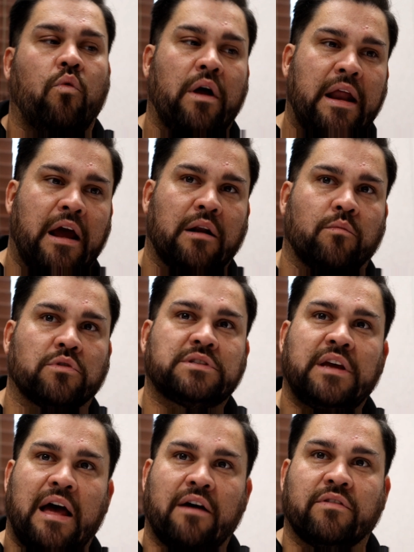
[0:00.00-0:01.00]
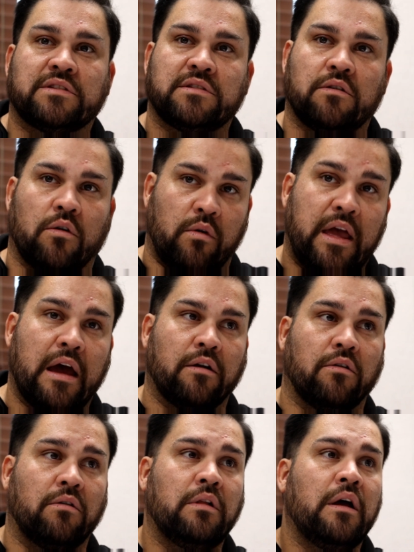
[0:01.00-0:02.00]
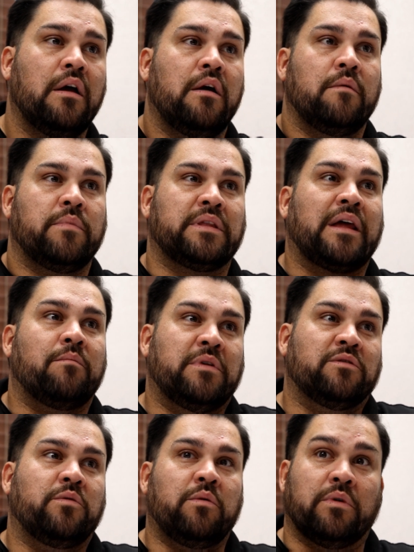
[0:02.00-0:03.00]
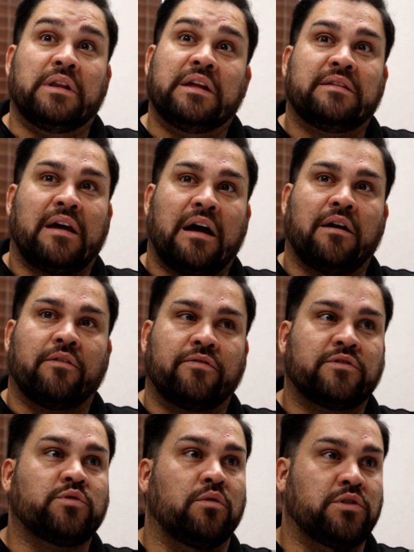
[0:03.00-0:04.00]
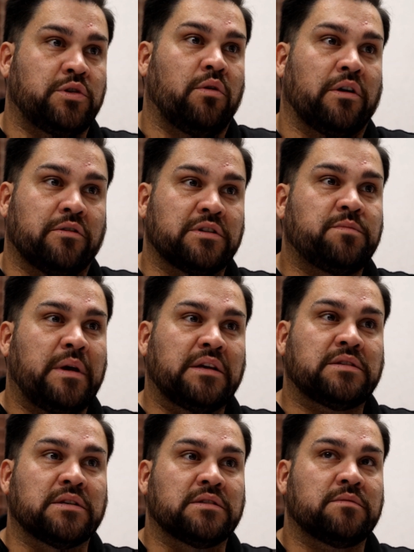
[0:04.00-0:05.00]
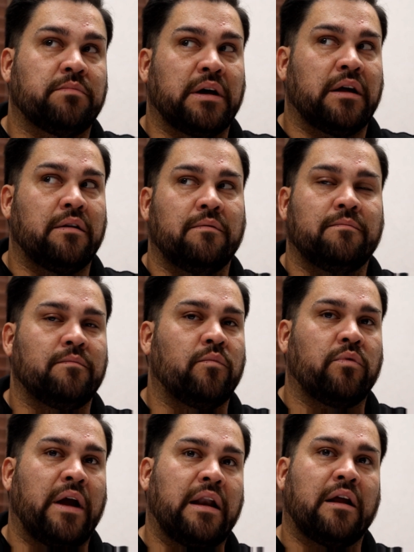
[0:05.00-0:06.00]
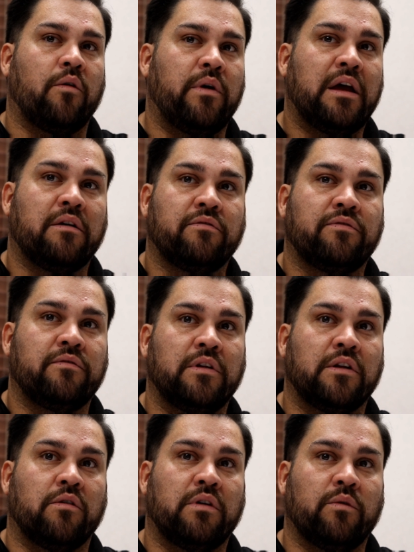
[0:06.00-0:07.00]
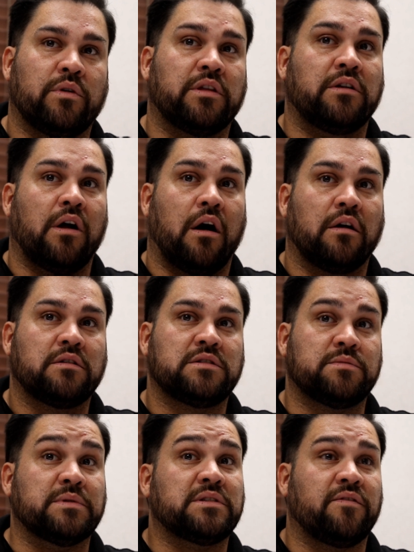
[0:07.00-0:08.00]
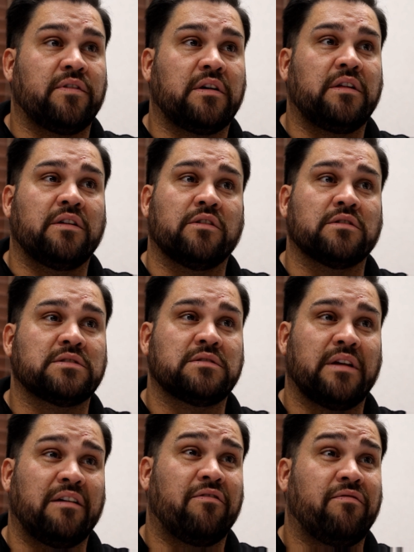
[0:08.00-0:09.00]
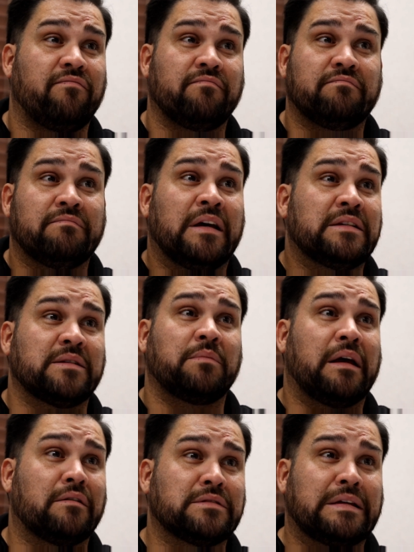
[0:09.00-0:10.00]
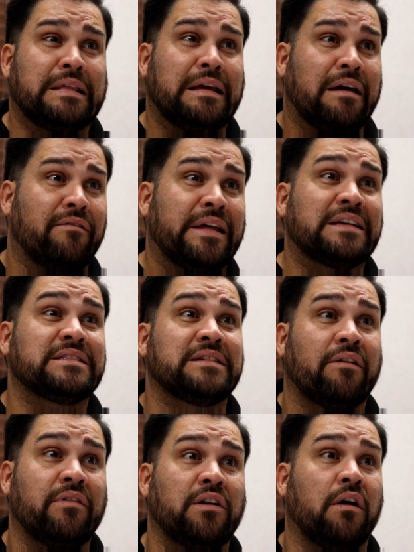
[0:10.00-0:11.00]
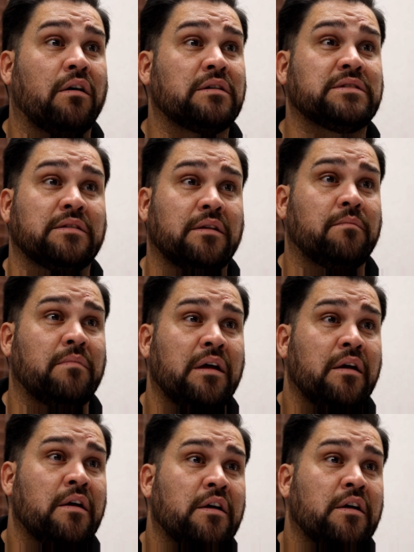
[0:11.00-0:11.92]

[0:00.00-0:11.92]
one animal to have its own kennel, but that means we would need to have 200 spaces. But right now we have, you know, with the dogs specifically, there's like some kennels I think have like 7 dogs in them,